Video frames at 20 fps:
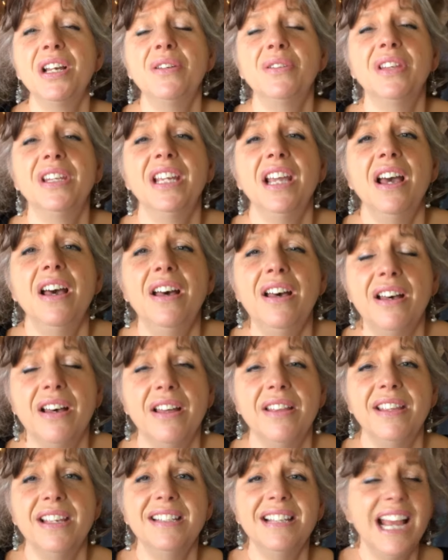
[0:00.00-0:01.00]
The
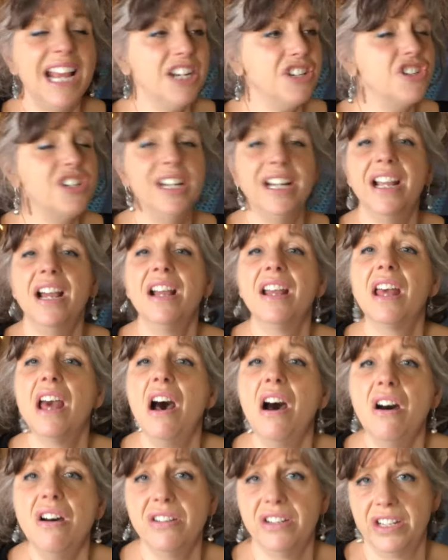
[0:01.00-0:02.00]
earth is actually a
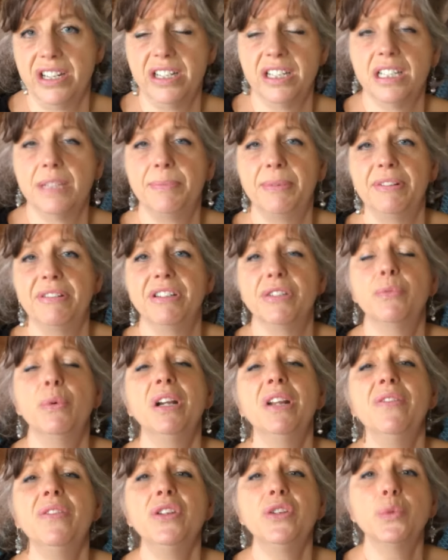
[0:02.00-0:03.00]
guardian spirit, one
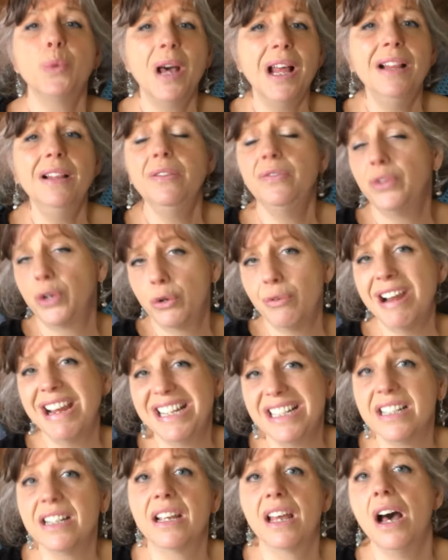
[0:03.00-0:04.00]
of the 12
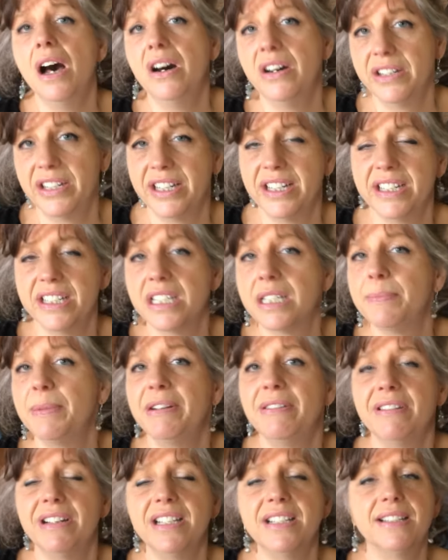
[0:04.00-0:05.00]
great guardian
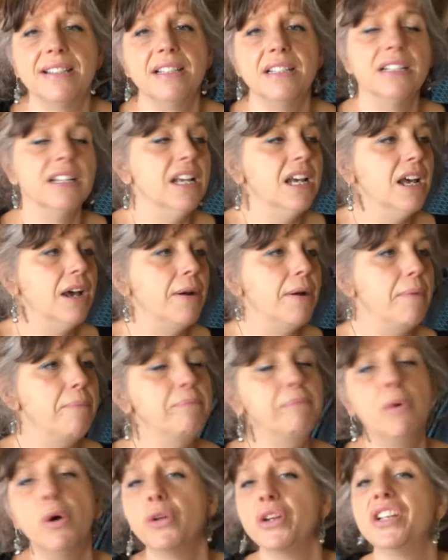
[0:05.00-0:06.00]
spirits that
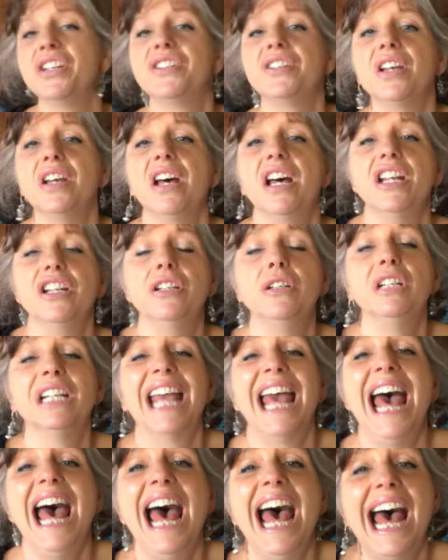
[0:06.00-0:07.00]
monitor and
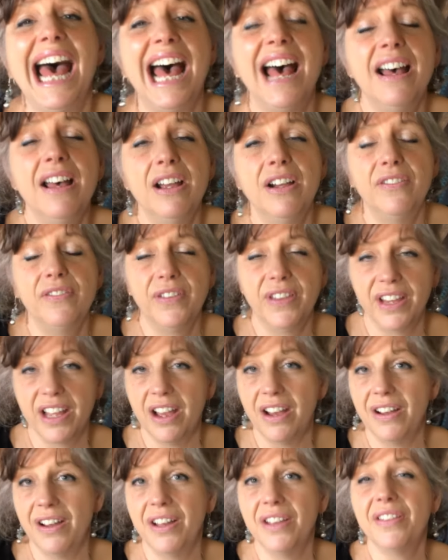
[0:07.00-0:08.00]
care for the
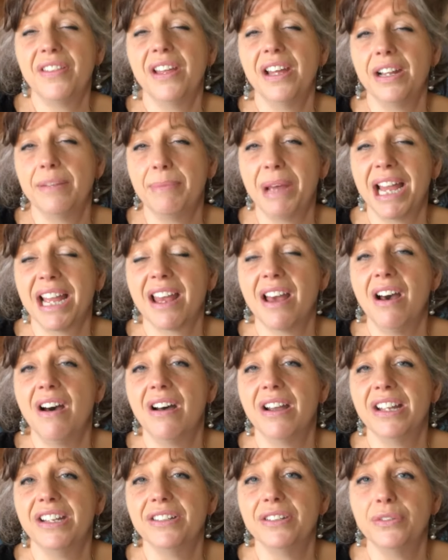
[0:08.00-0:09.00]
earth and
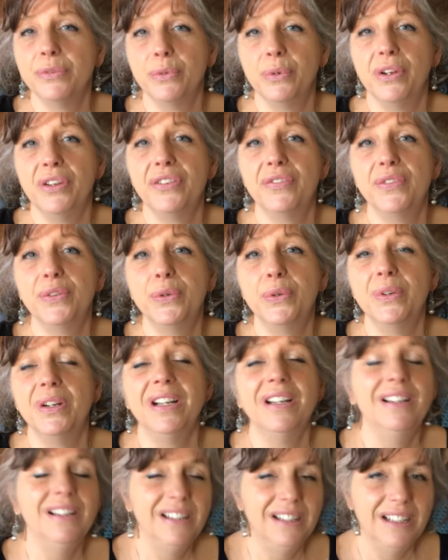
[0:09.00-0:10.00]
mankind and all its flora.
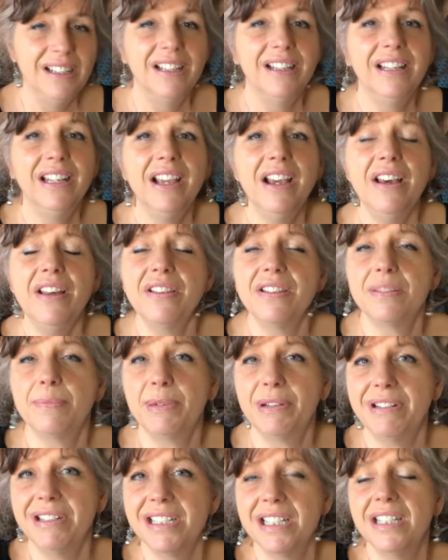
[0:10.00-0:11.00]
And the earth
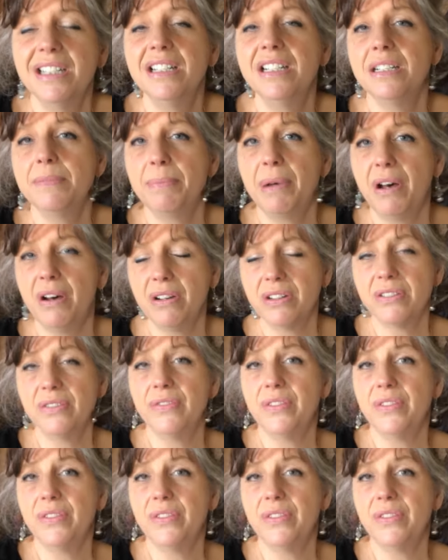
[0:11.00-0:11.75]
spirit is part of